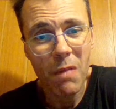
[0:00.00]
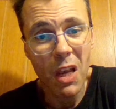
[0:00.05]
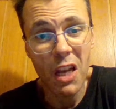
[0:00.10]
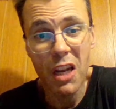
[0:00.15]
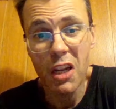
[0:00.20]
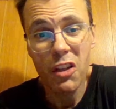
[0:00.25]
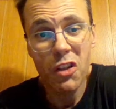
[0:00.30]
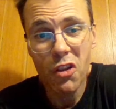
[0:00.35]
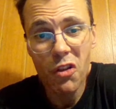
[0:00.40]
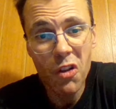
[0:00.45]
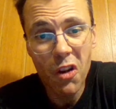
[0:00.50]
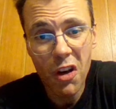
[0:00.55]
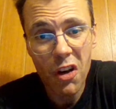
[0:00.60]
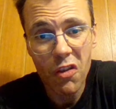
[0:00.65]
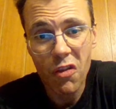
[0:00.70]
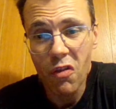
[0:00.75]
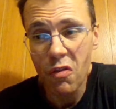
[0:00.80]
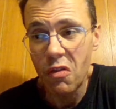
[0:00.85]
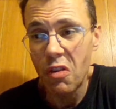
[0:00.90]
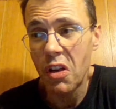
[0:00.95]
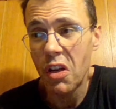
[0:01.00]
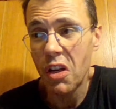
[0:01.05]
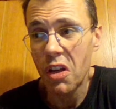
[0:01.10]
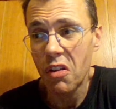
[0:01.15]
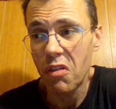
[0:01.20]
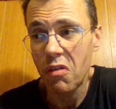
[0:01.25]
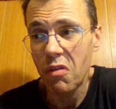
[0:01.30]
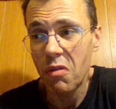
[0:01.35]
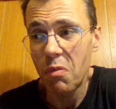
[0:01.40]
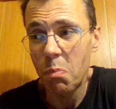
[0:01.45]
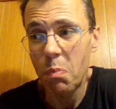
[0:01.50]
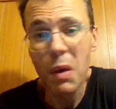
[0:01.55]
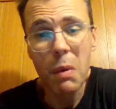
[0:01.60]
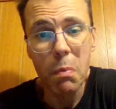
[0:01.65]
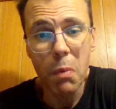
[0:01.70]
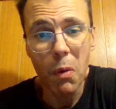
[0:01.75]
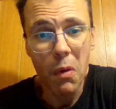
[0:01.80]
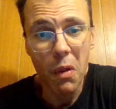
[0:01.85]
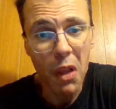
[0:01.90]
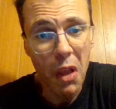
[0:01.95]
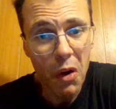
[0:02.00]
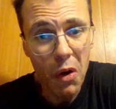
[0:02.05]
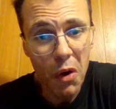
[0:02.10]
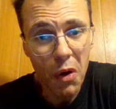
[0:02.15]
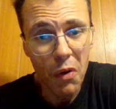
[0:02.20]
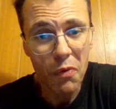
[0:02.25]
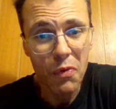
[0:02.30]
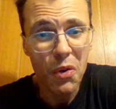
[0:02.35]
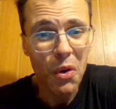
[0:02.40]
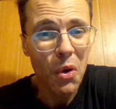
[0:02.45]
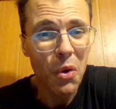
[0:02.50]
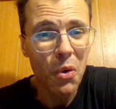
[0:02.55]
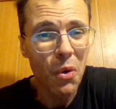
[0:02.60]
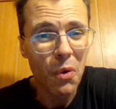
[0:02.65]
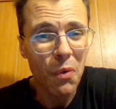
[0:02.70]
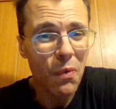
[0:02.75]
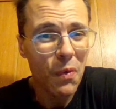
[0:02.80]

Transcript: and it's not that people love to cook